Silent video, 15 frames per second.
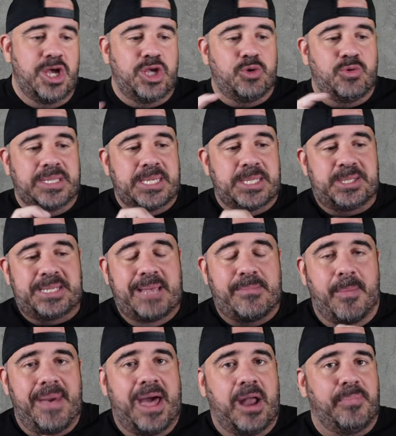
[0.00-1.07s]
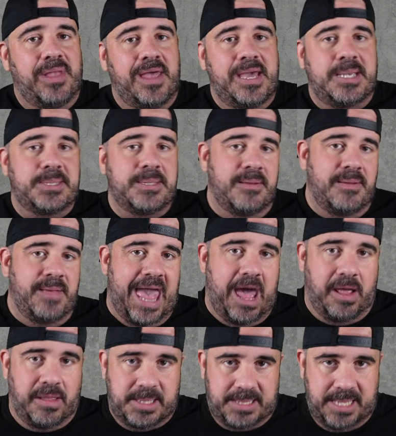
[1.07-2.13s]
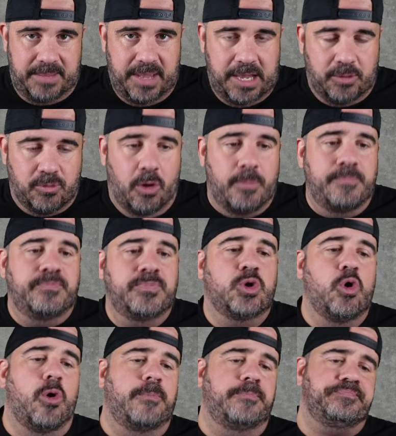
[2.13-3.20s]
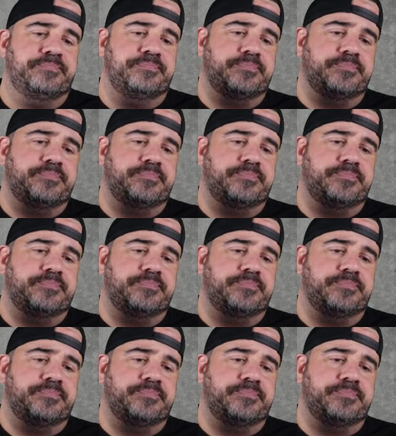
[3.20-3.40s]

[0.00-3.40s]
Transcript: you get the same amount of plays out of the same bankroll. Cool.